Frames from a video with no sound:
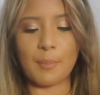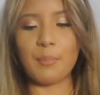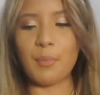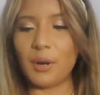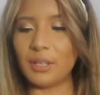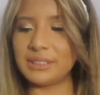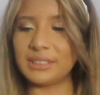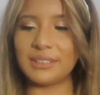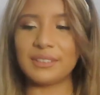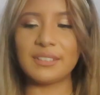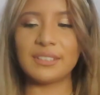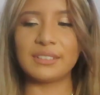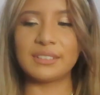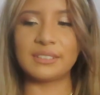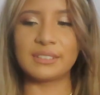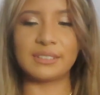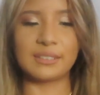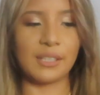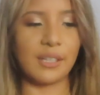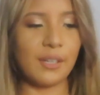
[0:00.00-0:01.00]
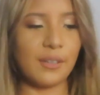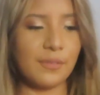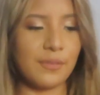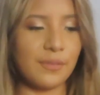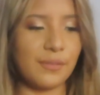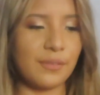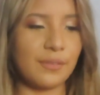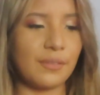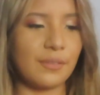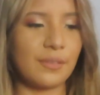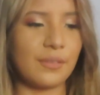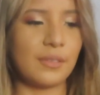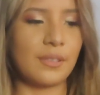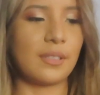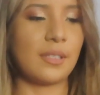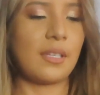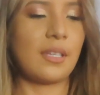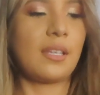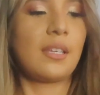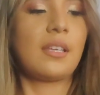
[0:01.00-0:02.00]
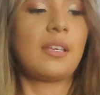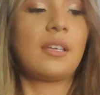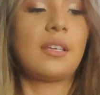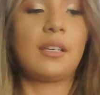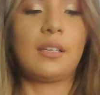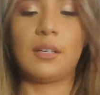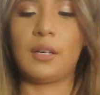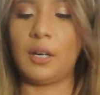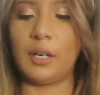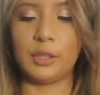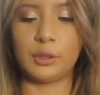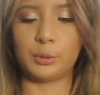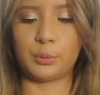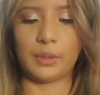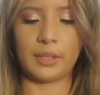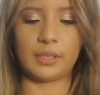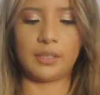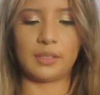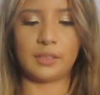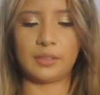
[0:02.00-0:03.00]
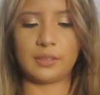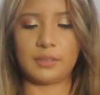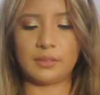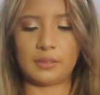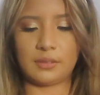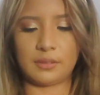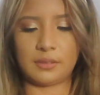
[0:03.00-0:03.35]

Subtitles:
Most of the stuff are sweaters.